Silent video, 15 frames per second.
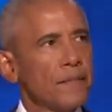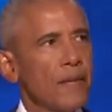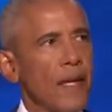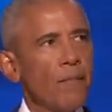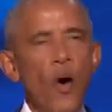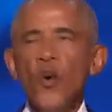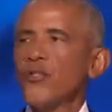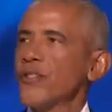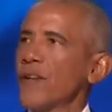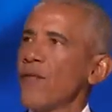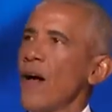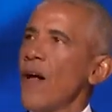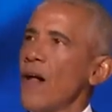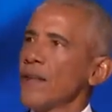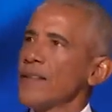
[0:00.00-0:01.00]
And most of
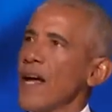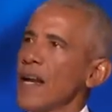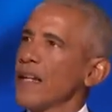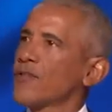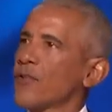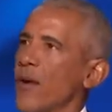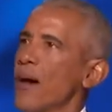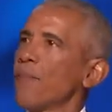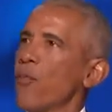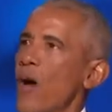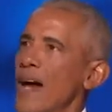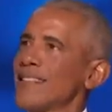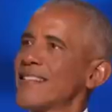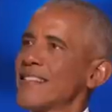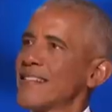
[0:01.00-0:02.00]
all, Donald Trump
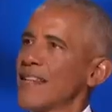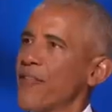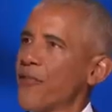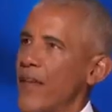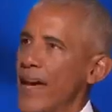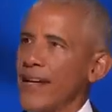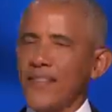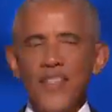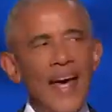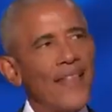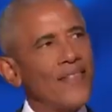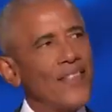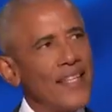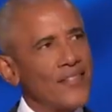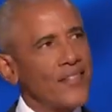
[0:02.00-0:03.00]
wants us to think
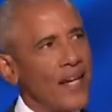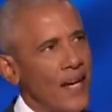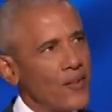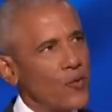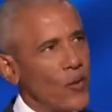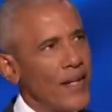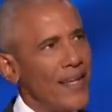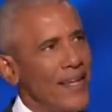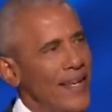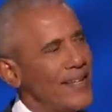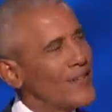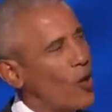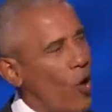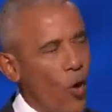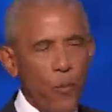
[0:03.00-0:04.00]
that this country
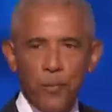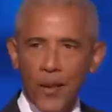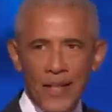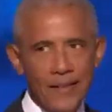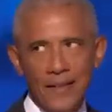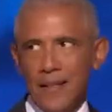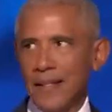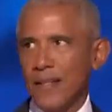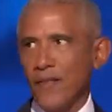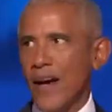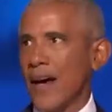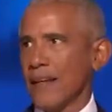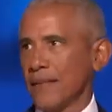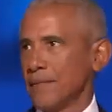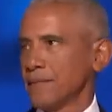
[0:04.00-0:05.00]
is hopelessly
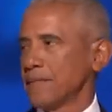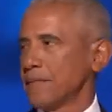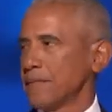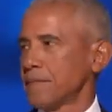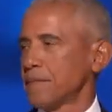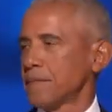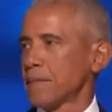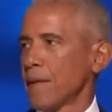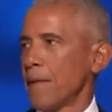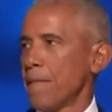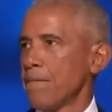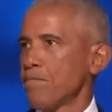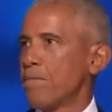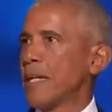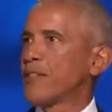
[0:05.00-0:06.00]
divided
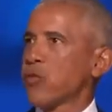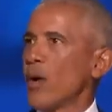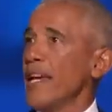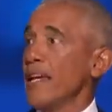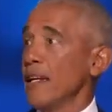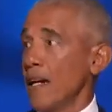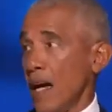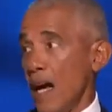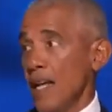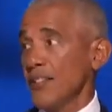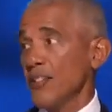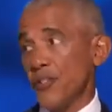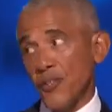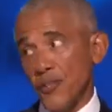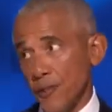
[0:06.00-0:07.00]
between
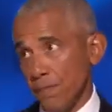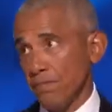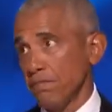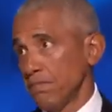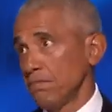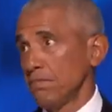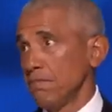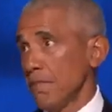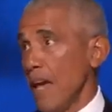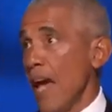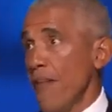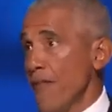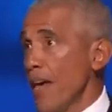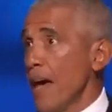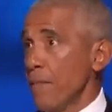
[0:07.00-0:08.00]
us
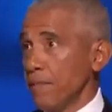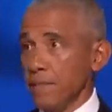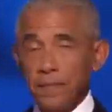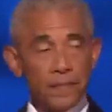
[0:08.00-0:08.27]
and them,